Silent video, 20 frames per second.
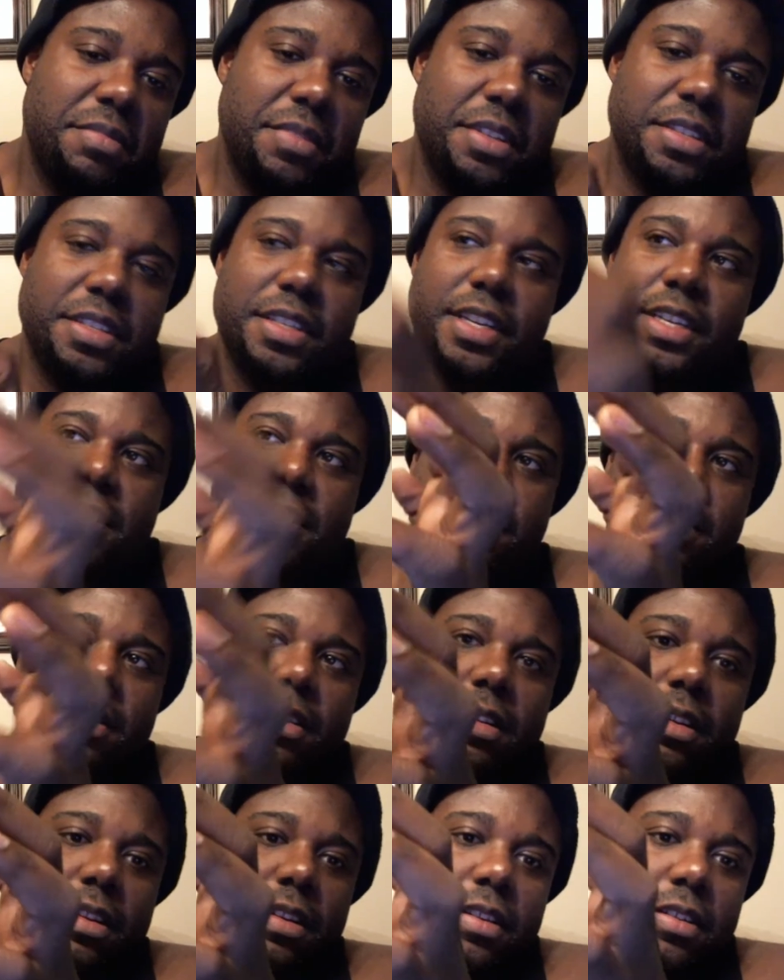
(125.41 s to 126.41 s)
It's decent.
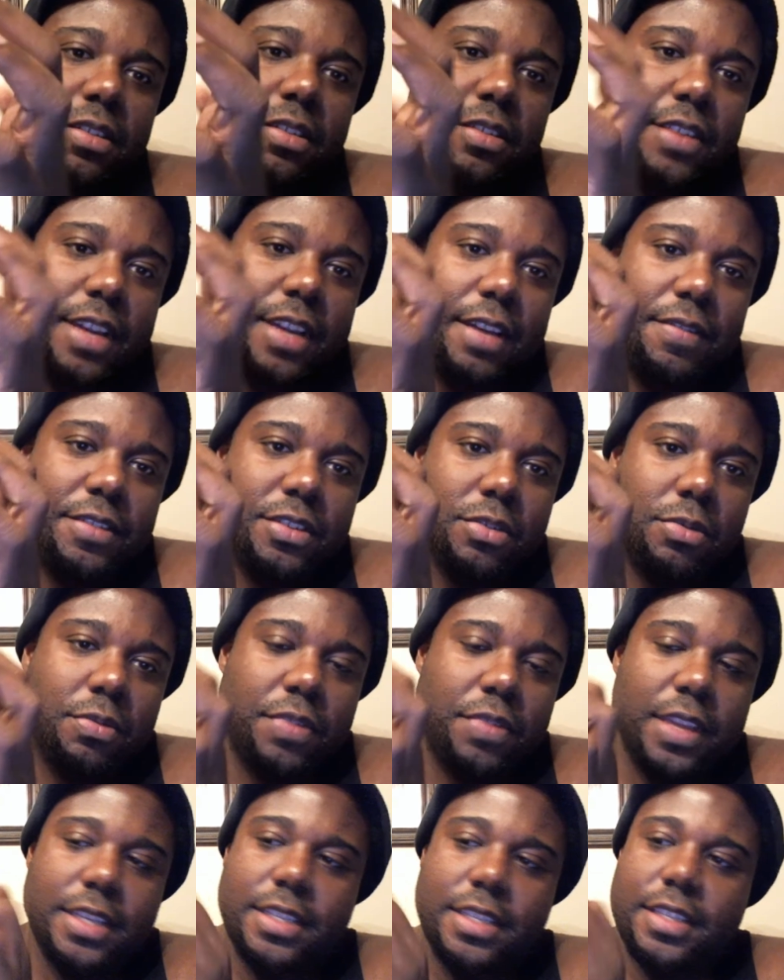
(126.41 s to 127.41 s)
So you have these cool
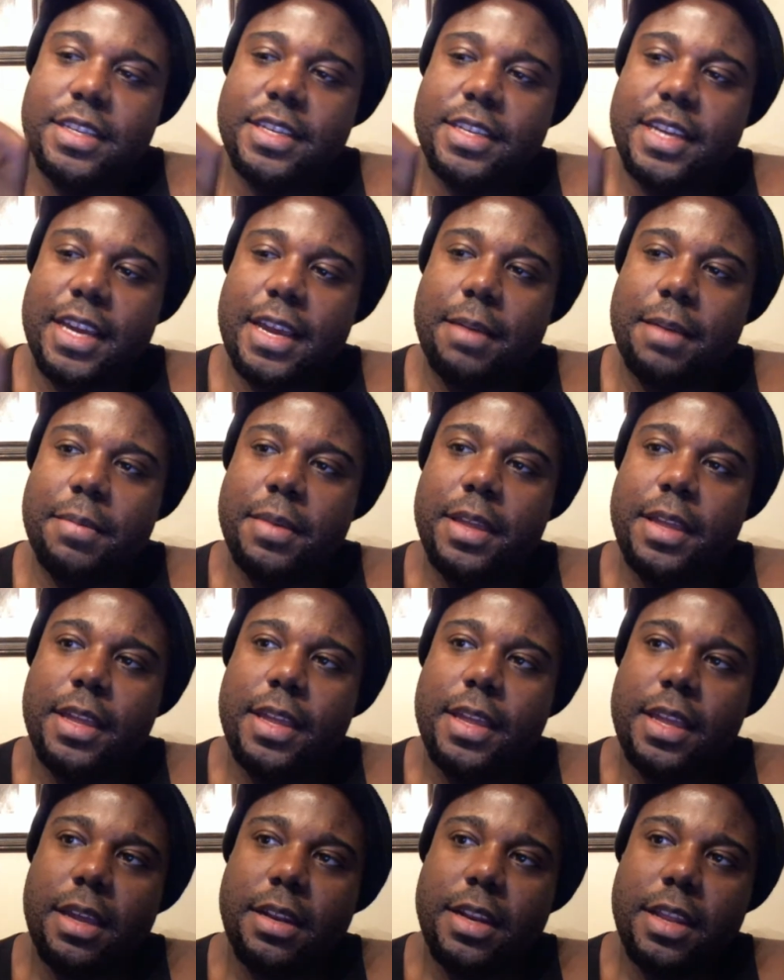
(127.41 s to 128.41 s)
things at the top.
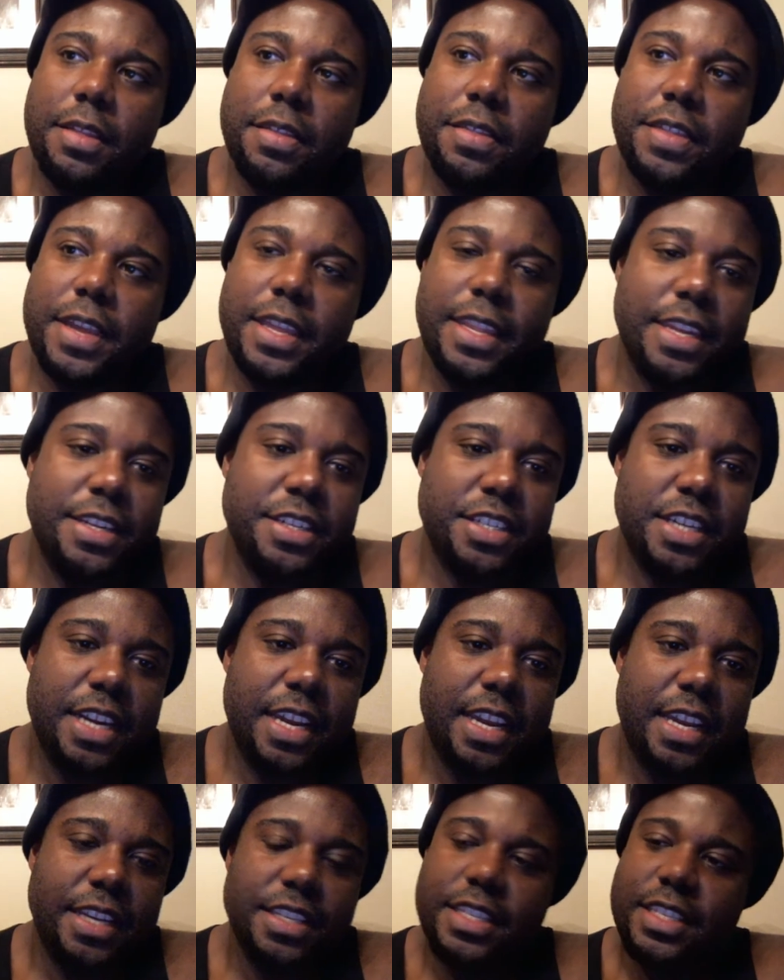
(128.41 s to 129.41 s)
Another thing that has
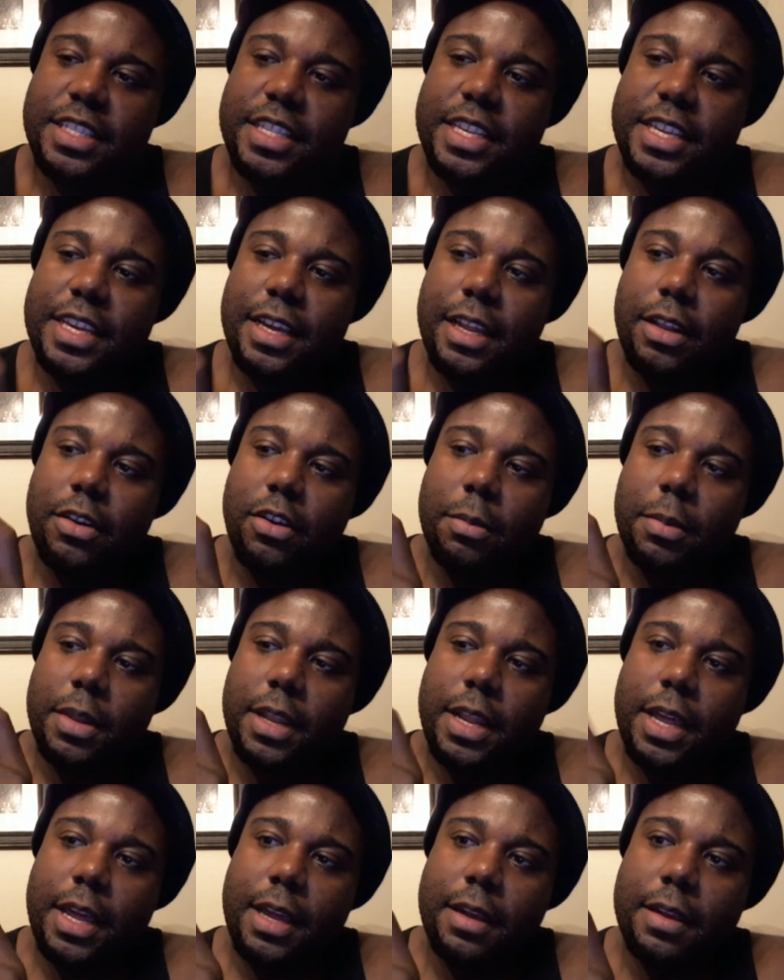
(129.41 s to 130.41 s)
changed is the alarm
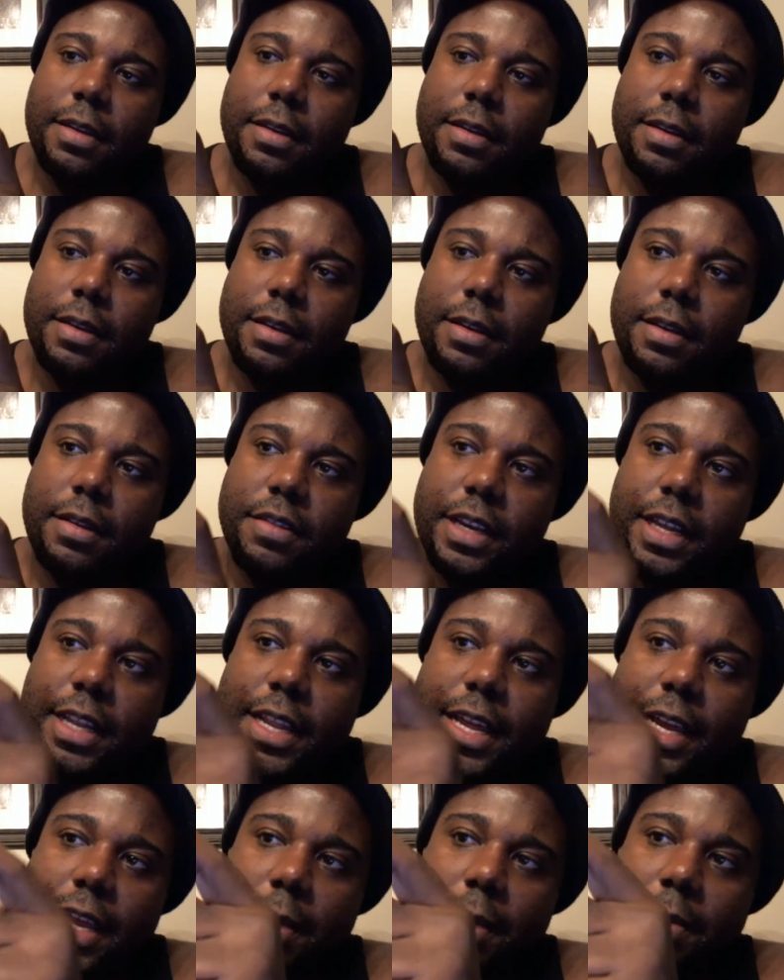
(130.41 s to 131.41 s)
clock. The
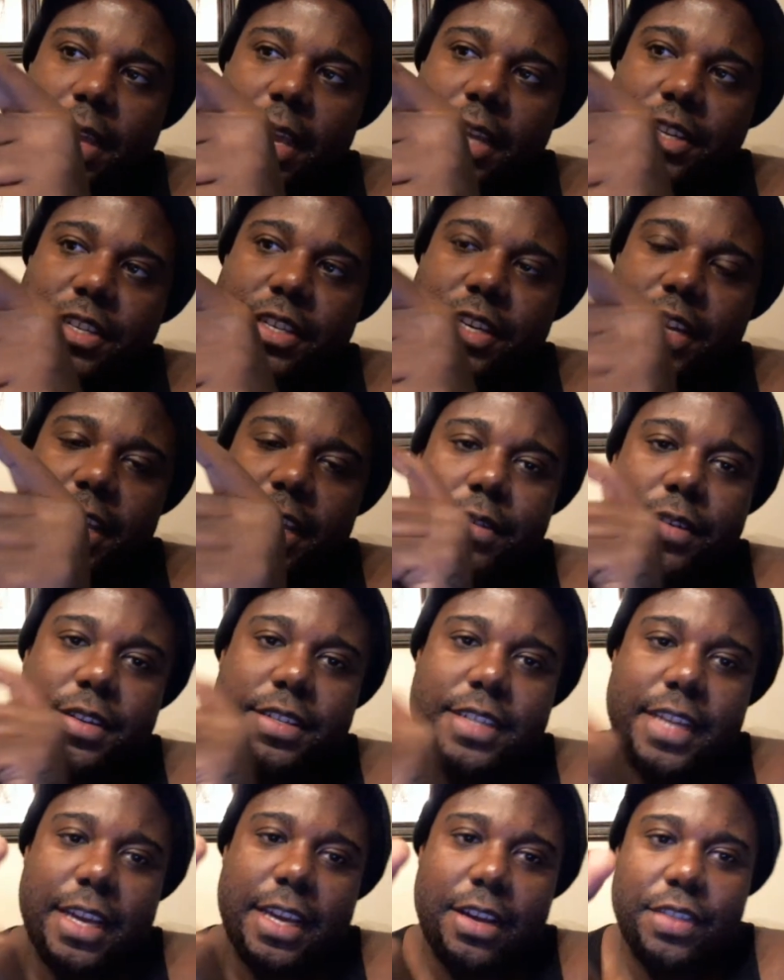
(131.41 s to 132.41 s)
clock application now
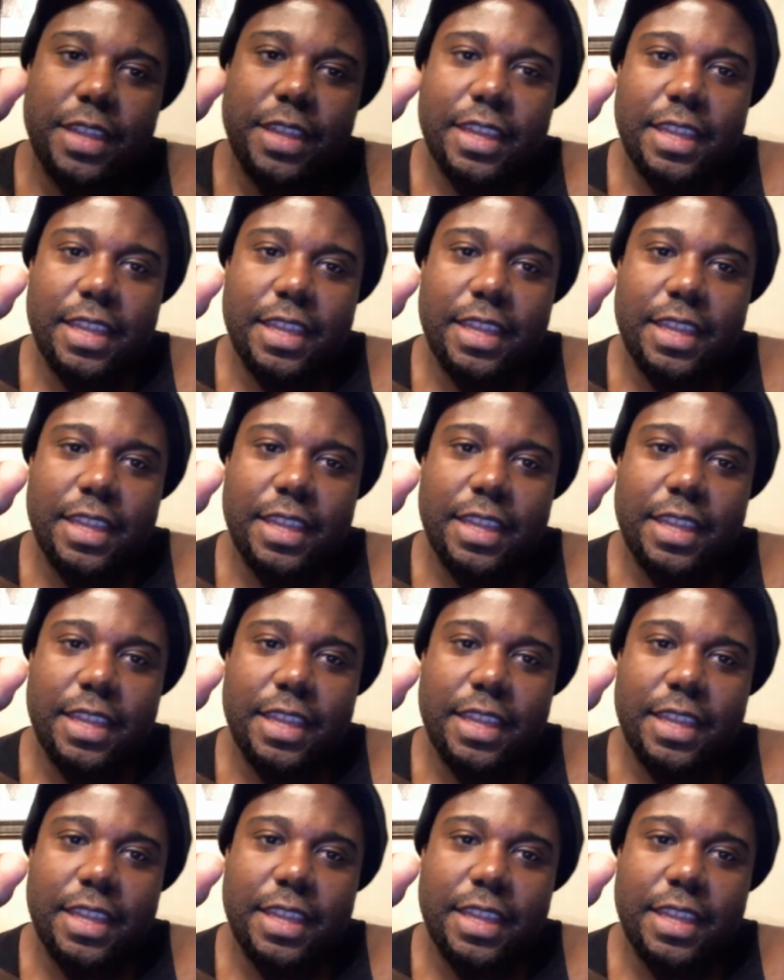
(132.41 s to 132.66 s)
is now the,